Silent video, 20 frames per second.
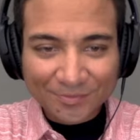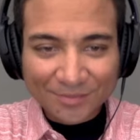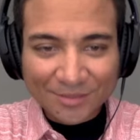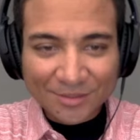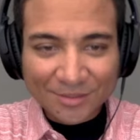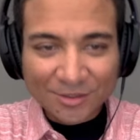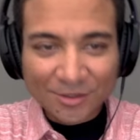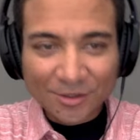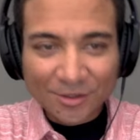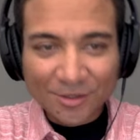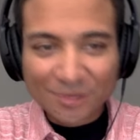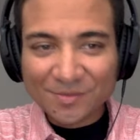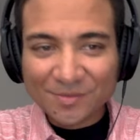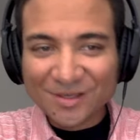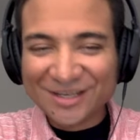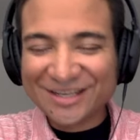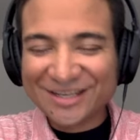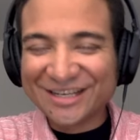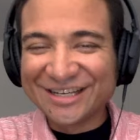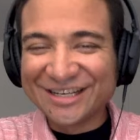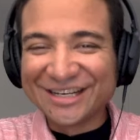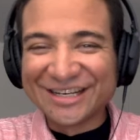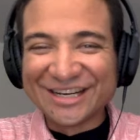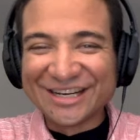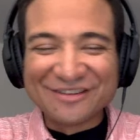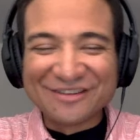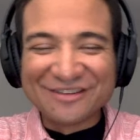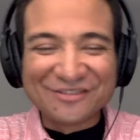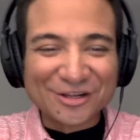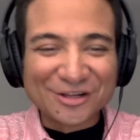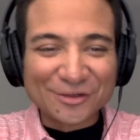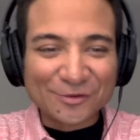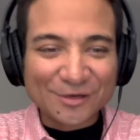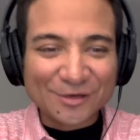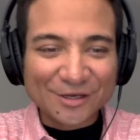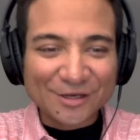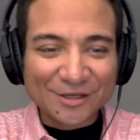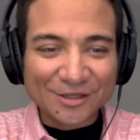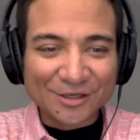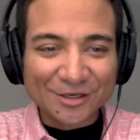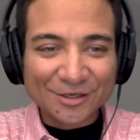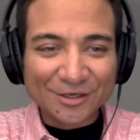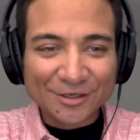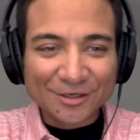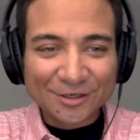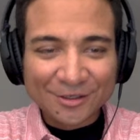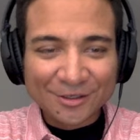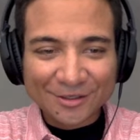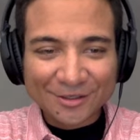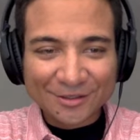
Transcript: so you can be following along.